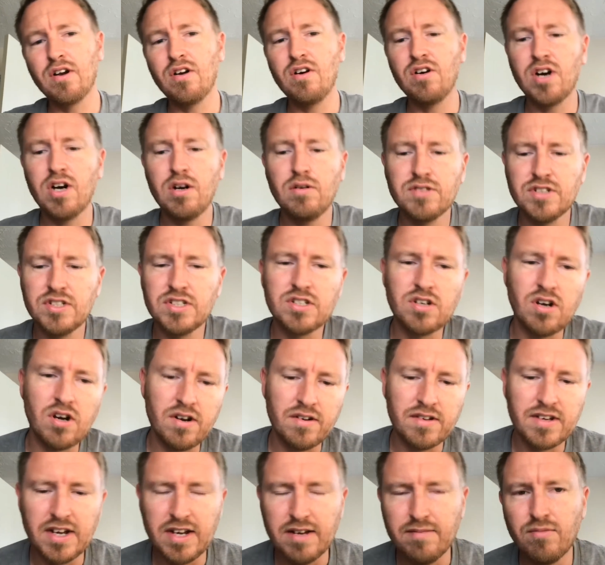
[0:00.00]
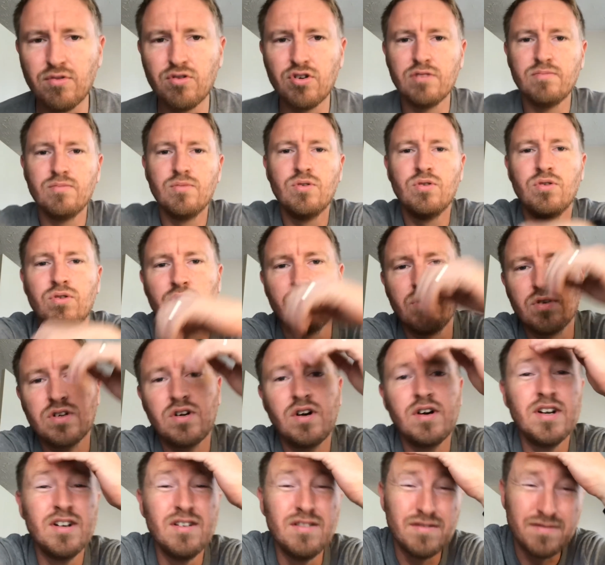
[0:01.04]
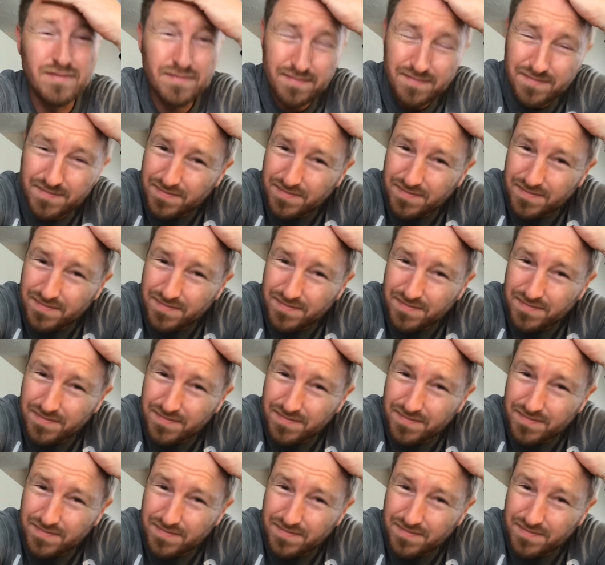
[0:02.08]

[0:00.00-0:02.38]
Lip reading: along, I was just kind of getting more and more kind of